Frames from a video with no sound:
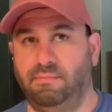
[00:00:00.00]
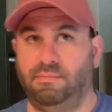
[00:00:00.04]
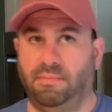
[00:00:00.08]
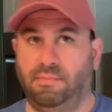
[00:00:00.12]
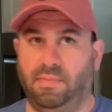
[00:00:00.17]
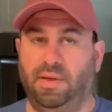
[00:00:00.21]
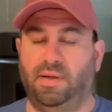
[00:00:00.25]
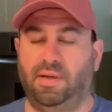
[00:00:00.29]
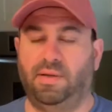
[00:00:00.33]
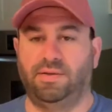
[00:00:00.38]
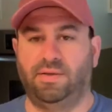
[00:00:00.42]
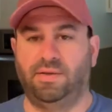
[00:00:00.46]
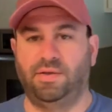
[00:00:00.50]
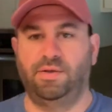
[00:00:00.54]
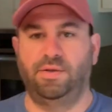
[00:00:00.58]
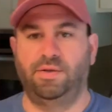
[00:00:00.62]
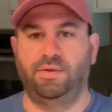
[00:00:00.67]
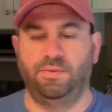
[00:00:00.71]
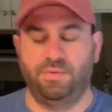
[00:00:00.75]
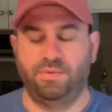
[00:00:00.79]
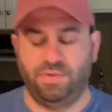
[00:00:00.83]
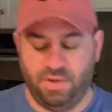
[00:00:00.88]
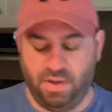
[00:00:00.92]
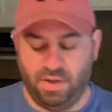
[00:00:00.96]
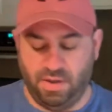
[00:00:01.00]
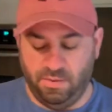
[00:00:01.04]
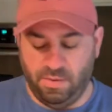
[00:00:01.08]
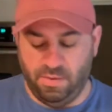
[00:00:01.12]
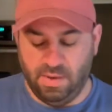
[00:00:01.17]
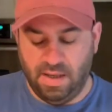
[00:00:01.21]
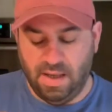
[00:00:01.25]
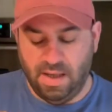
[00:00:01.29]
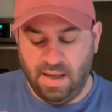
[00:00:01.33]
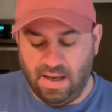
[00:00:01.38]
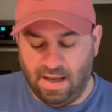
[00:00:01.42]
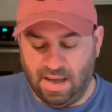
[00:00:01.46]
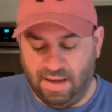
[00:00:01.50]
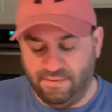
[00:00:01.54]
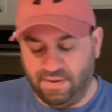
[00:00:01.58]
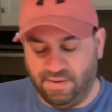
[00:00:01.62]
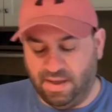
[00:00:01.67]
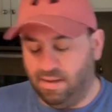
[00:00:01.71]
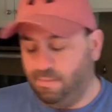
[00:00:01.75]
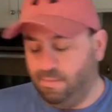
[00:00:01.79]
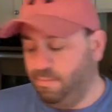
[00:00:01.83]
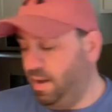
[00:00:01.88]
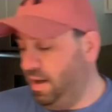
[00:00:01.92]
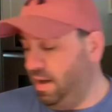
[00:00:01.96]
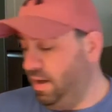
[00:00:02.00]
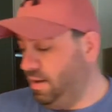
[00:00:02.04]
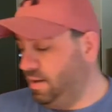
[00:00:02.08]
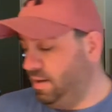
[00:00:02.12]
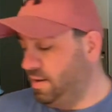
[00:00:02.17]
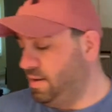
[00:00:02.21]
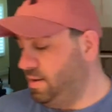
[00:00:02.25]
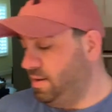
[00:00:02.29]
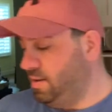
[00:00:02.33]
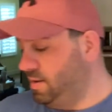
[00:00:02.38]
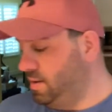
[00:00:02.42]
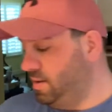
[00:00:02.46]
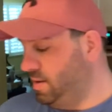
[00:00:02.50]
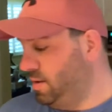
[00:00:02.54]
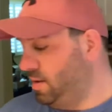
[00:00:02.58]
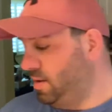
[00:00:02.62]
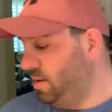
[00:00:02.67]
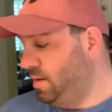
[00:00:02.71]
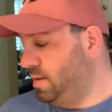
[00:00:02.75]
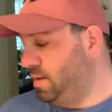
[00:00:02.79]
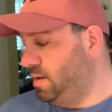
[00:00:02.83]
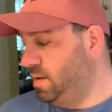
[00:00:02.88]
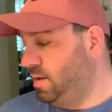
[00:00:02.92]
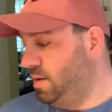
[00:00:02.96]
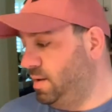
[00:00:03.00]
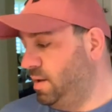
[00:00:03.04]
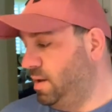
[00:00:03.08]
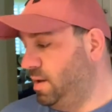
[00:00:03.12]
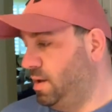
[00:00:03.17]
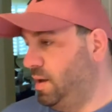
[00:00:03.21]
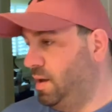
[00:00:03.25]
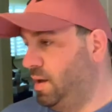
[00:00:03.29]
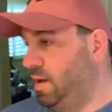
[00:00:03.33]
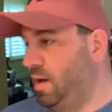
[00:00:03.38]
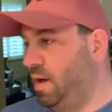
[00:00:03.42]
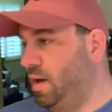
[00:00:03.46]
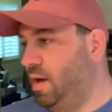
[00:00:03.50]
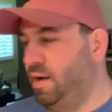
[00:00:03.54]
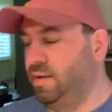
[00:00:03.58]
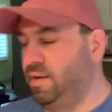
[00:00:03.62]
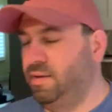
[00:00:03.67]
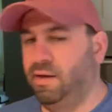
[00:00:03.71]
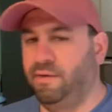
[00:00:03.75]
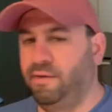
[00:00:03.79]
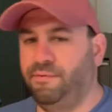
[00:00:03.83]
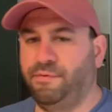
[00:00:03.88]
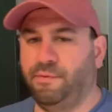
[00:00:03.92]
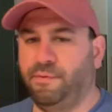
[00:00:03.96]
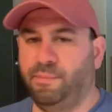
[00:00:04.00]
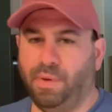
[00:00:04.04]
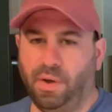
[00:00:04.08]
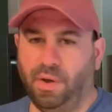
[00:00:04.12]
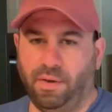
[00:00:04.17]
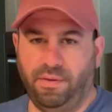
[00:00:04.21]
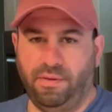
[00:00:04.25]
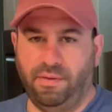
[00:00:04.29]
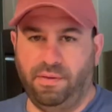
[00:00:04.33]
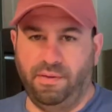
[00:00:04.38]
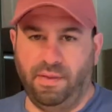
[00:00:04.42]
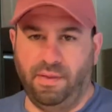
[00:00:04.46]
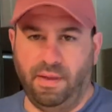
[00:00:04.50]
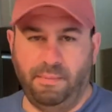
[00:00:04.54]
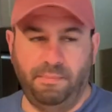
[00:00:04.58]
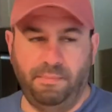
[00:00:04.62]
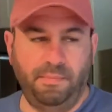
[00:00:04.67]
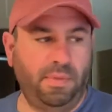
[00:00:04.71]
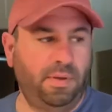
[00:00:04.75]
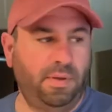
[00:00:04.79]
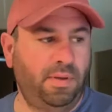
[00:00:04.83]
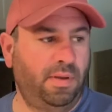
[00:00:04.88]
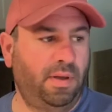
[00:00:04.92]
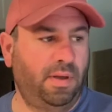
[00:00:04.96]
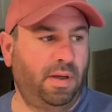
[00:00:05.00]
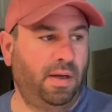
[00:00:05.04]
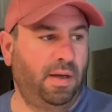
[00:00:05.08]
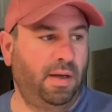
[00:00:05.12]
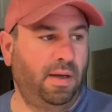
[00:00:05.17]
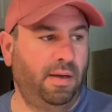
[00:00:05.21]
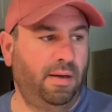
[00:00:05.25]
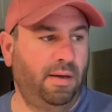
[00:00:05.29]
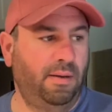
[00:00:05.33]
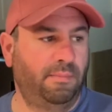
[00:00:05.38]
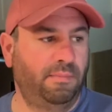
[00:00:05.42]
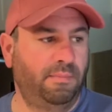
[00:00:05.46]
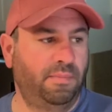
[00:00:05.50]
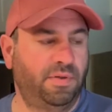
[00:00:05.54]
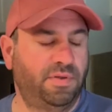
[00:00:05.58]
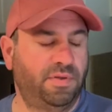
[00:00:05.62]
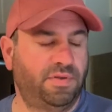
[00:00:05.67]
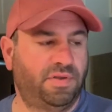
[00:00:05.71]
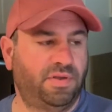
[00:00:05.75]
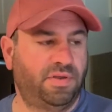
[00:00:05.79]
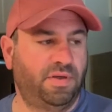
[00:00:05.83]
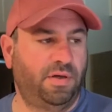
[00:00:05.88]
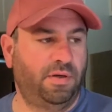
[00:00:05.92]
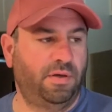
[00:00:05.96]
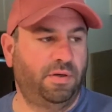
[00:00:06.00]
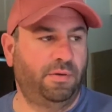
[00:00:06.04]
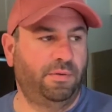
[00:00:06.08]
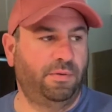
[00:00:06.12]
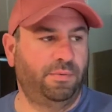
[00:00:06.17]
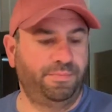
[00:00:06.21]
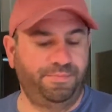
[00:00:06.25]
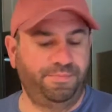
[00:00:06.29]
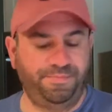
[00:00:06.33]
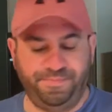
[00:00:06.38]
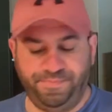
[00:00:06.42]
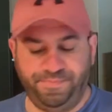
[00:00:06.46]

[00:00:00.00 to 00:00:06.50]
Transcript: there too, so I've got to make enough for both of them. So